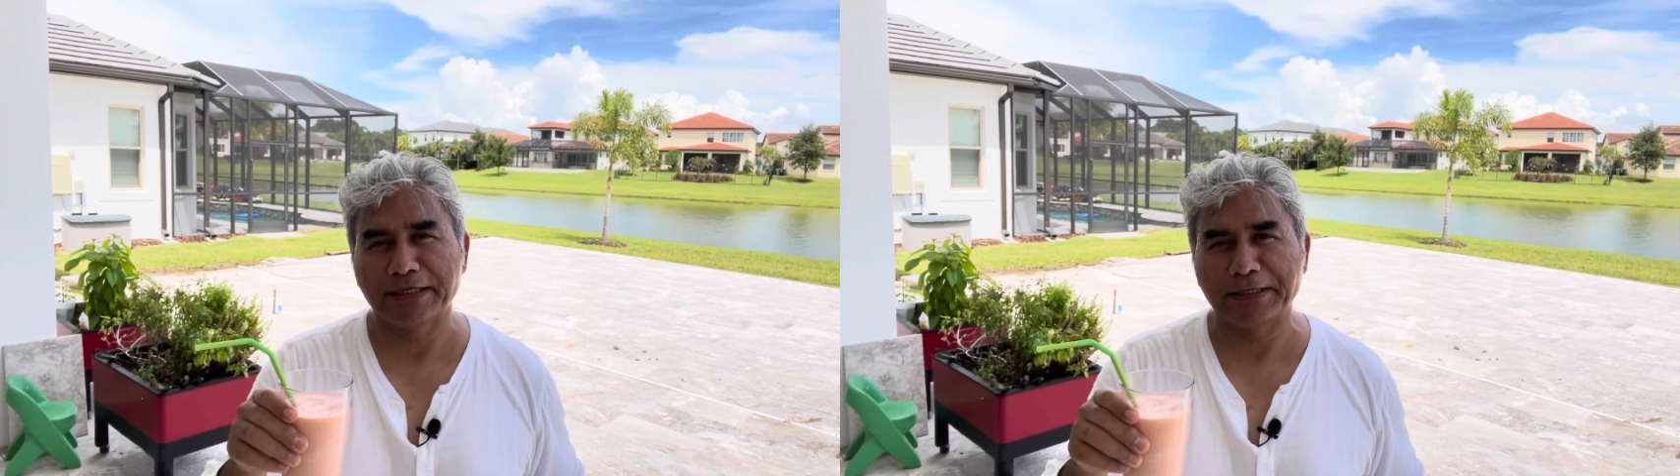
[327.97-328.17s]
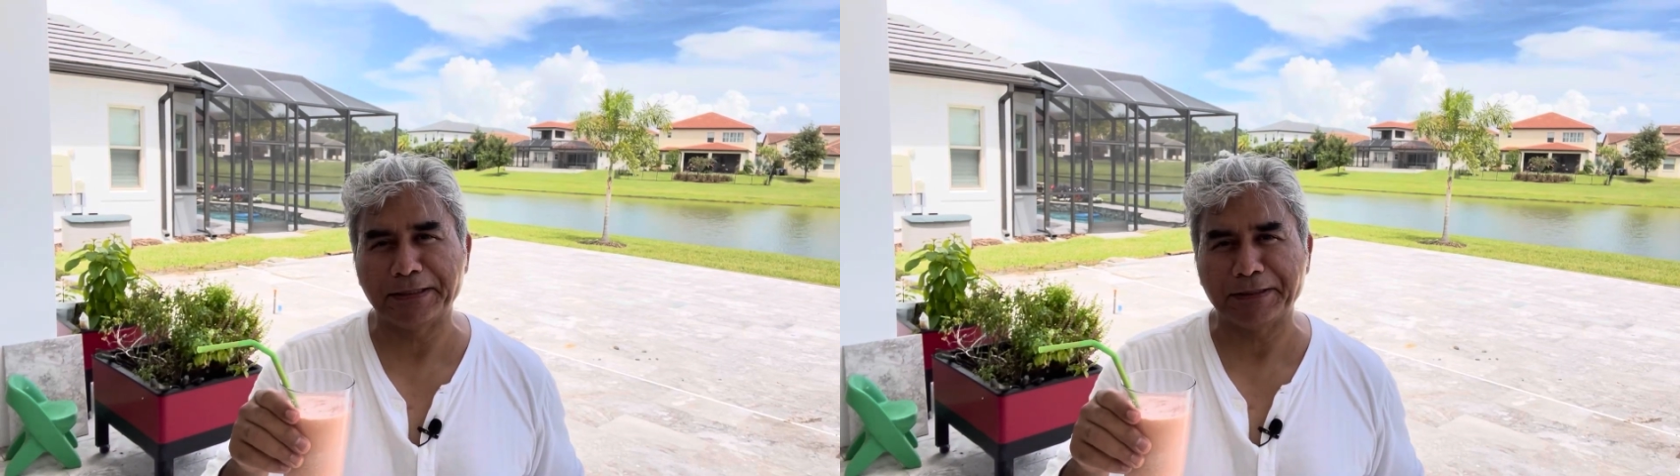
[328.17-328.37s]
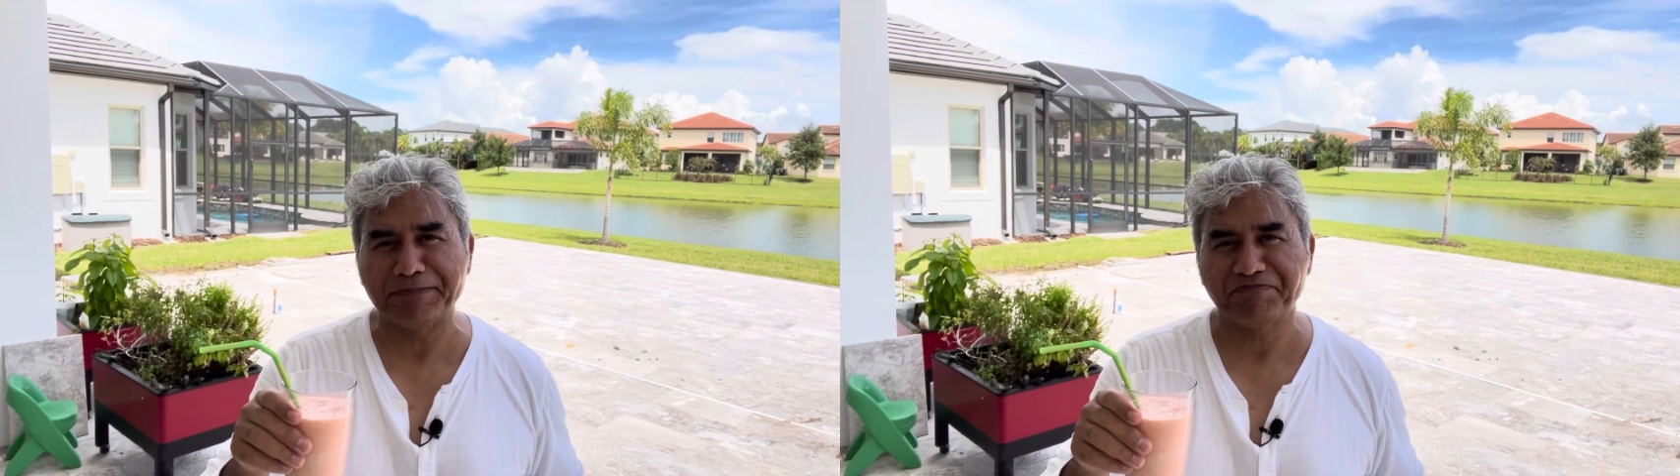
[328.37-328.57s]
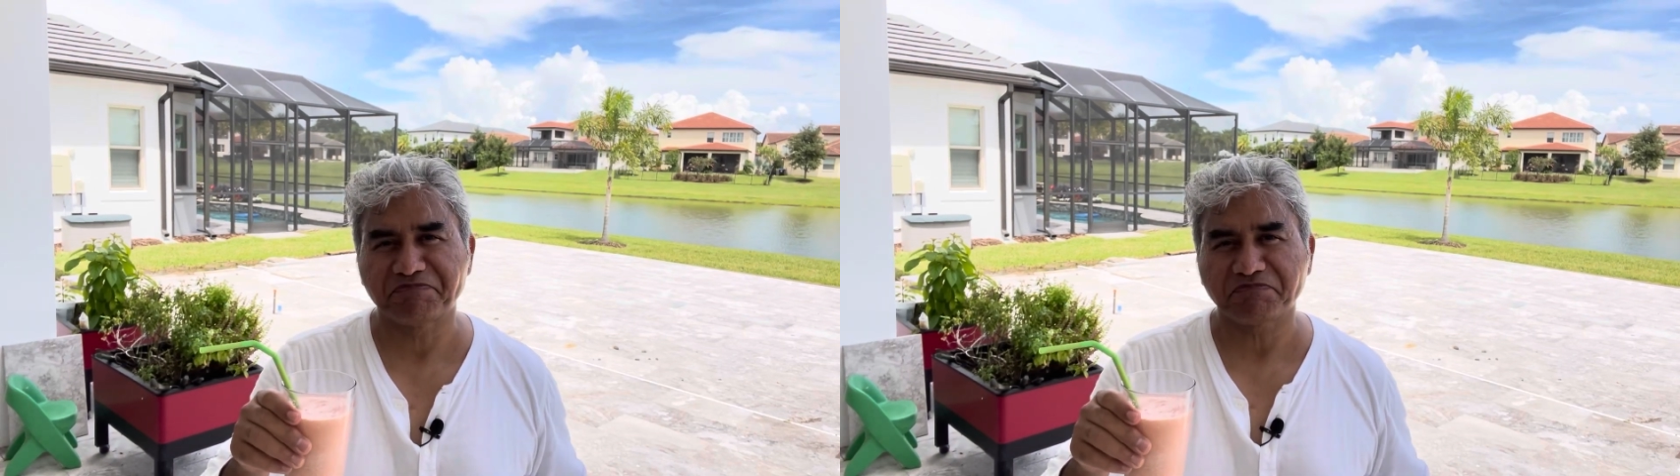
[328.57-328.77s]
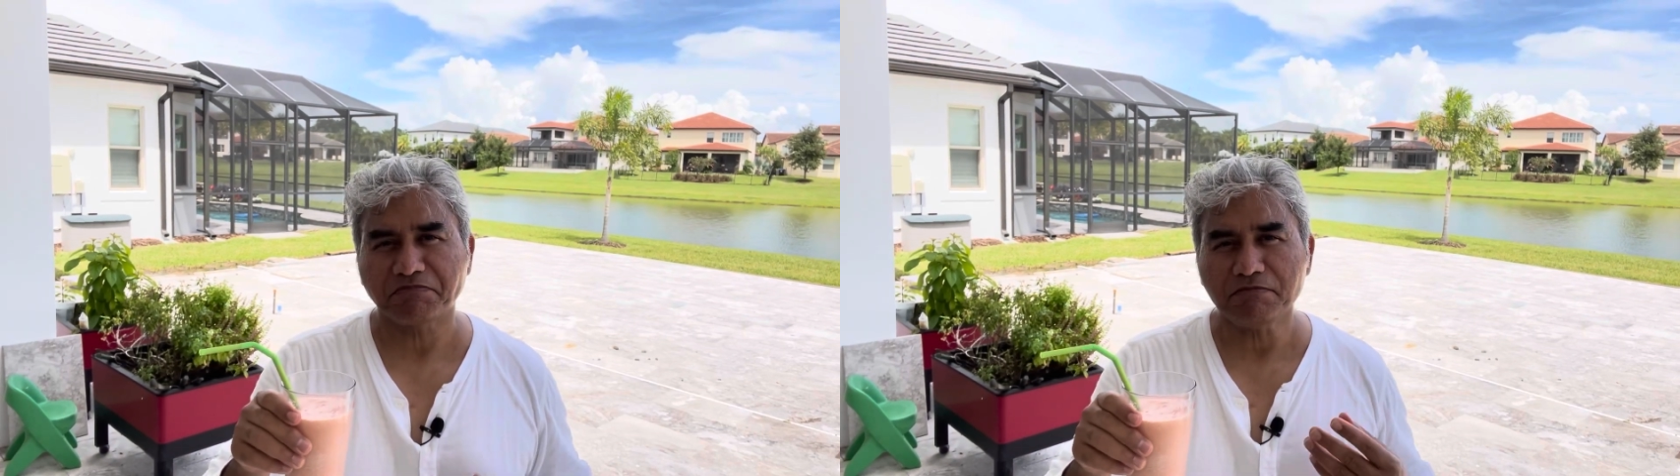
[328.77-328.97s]
a
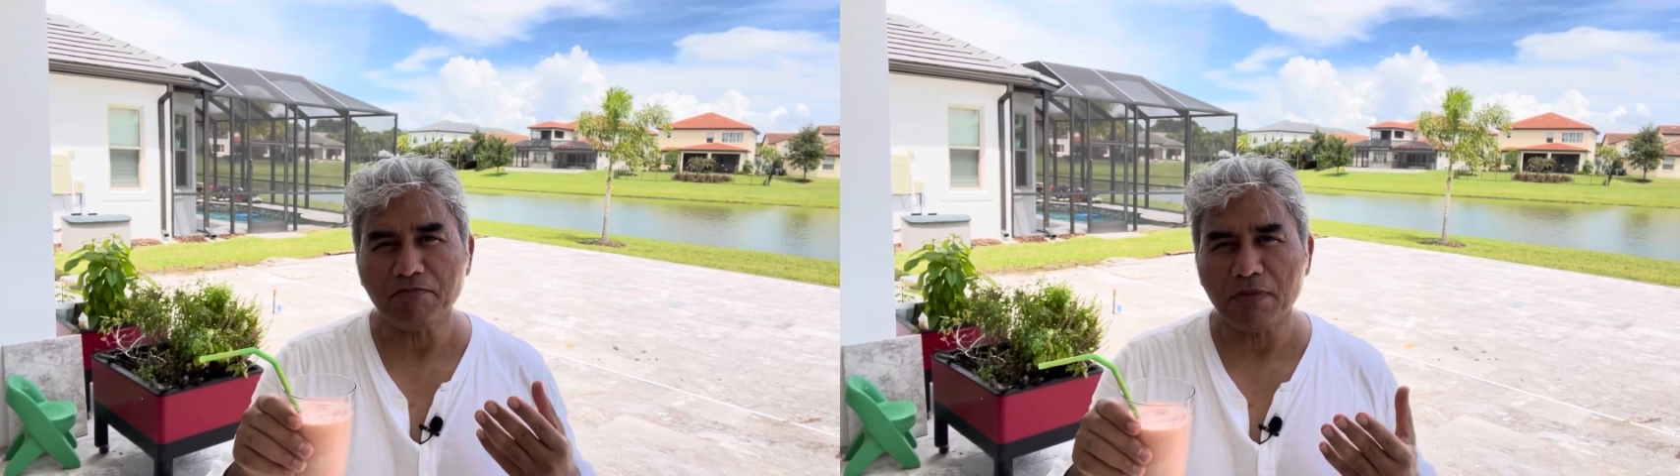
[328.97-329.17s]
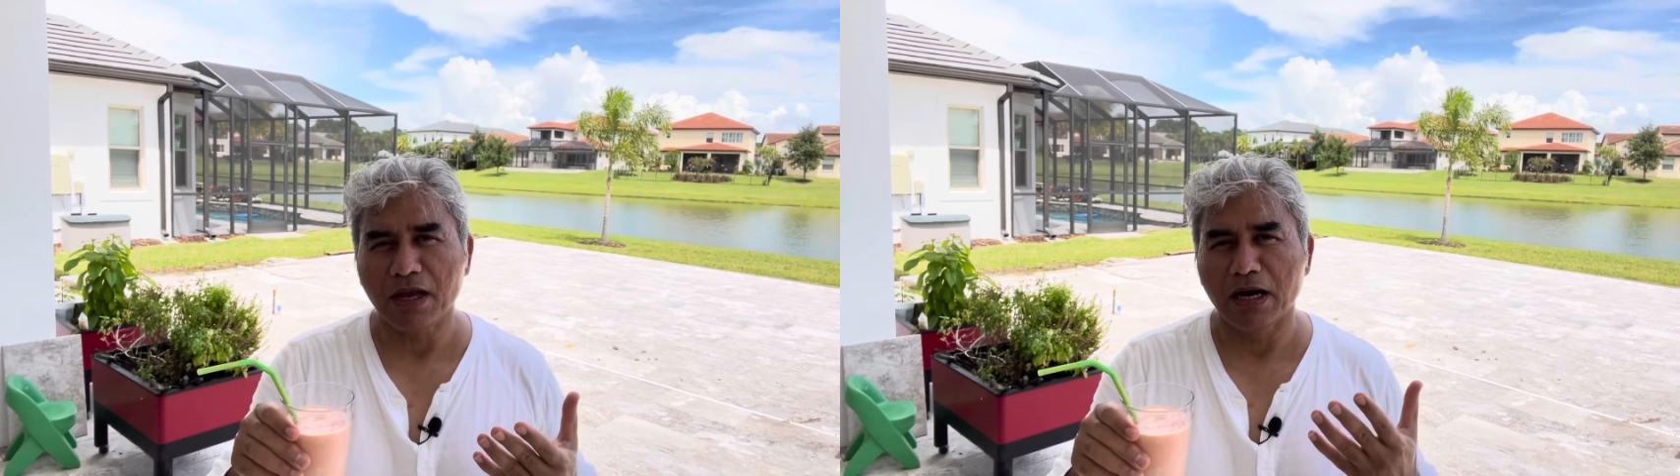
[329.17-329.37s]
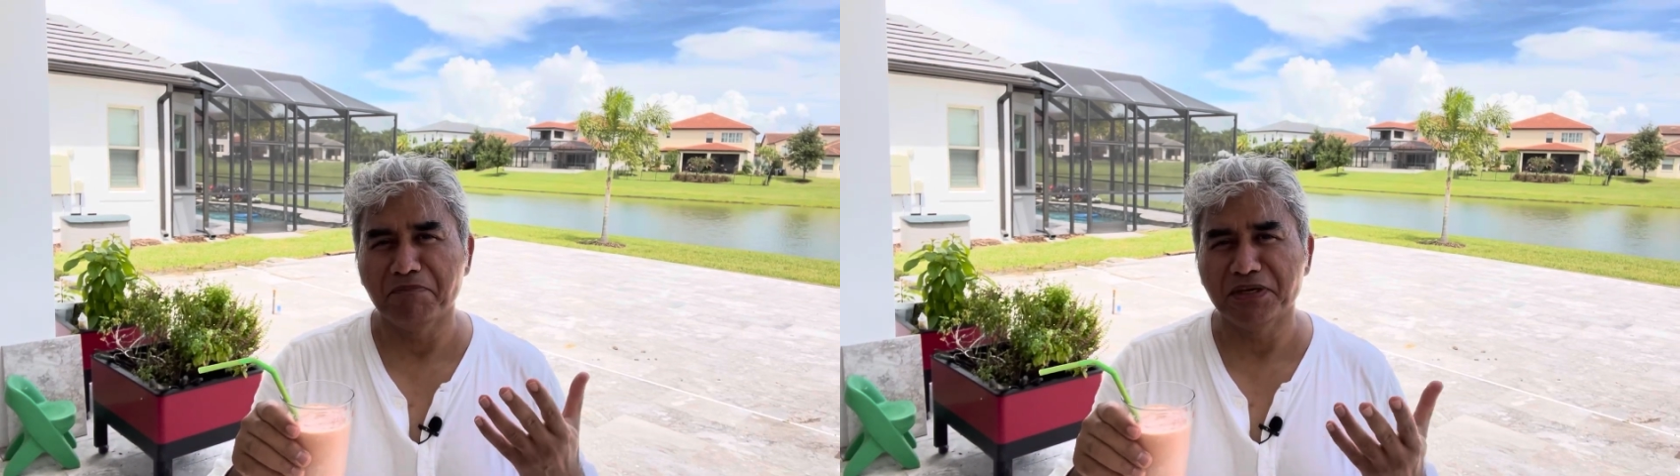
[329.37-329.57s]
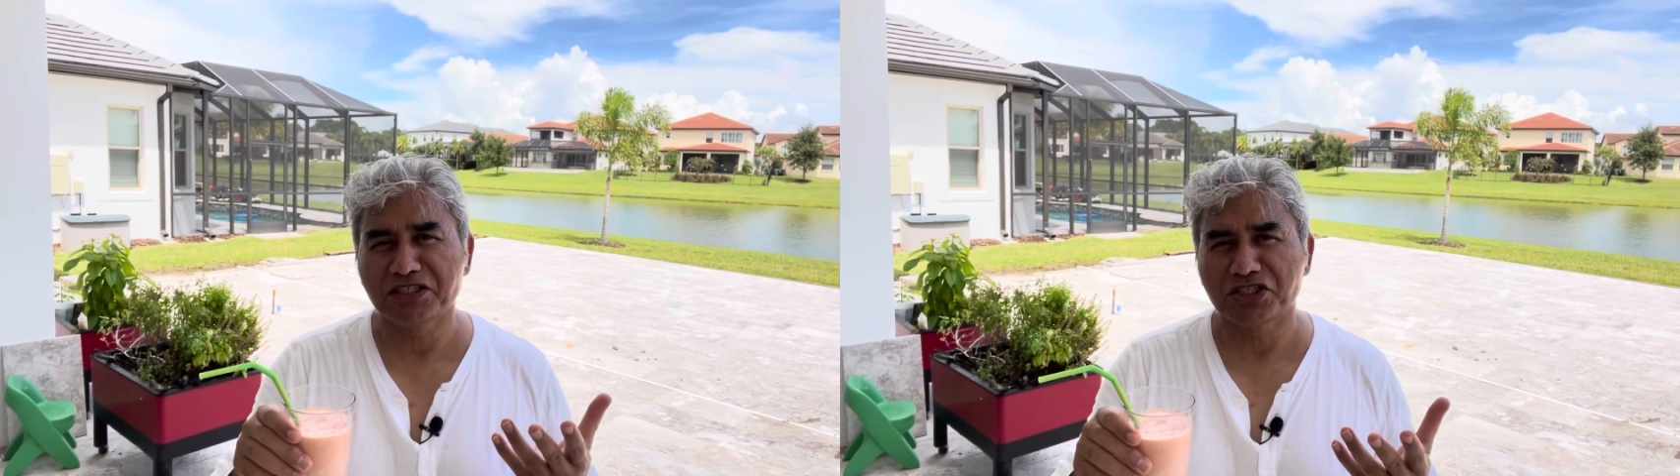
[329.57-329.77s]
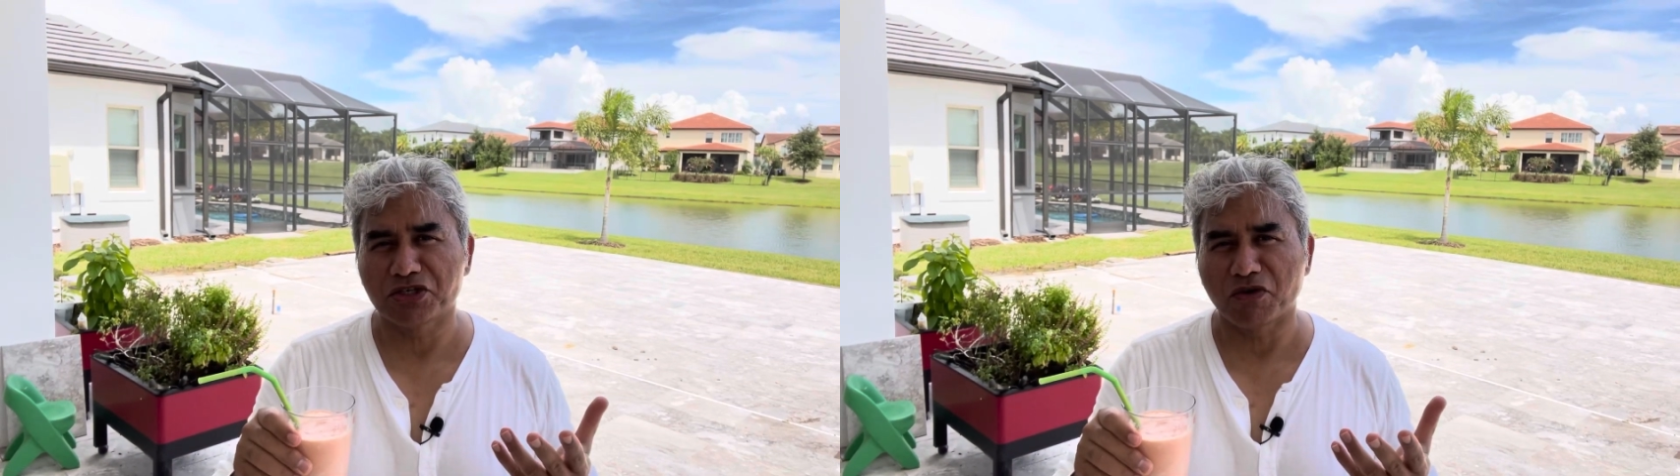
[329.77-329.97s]

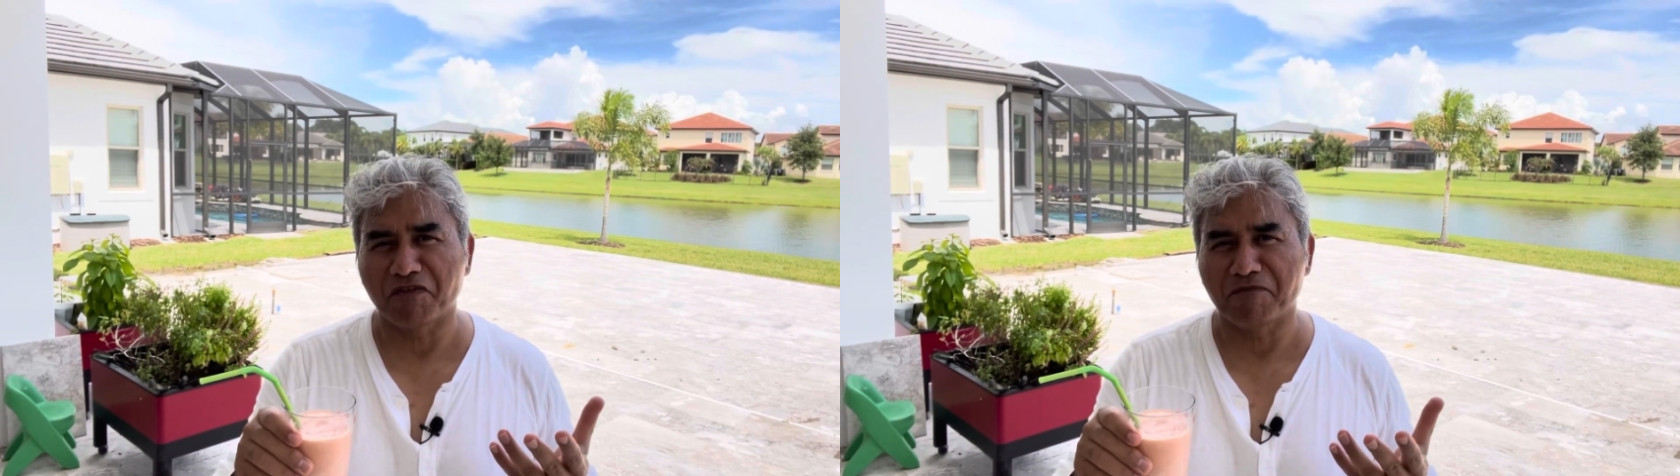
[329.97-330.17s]
mixture of